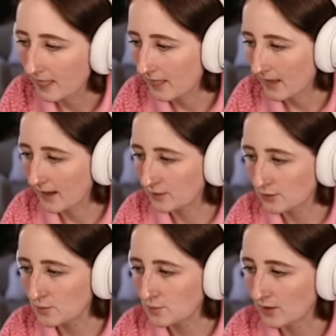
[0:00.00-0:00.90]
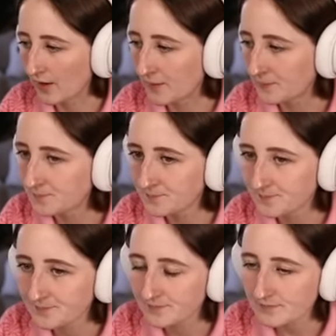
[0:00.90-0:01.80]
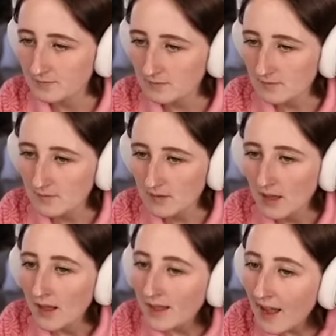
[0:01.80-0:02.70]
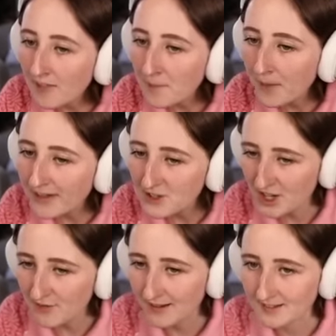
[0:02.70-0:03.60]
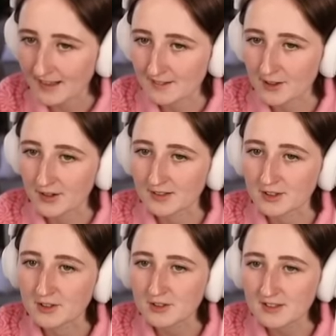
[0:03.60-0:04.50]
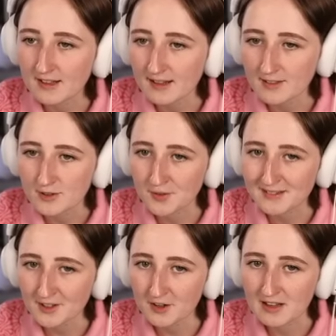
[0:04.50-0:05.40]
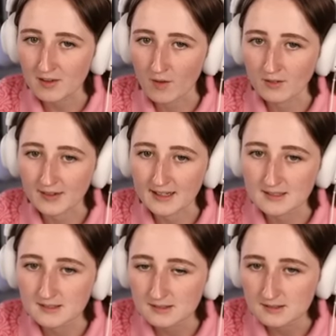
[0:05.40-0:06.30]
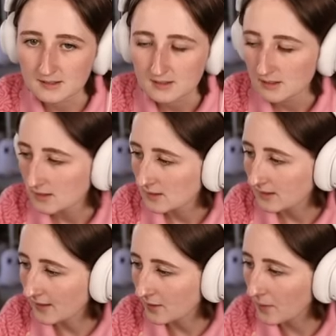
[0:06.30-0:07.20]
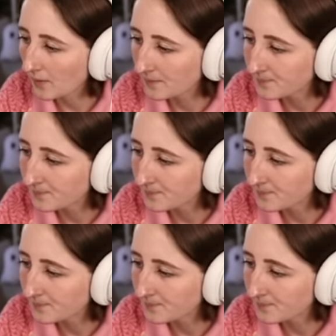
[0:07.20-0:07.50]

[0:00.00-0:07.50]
I assume so. Yeah, the plain shelf has lights under it too. You see that? There's lights underneath all of it. It's kind of cool.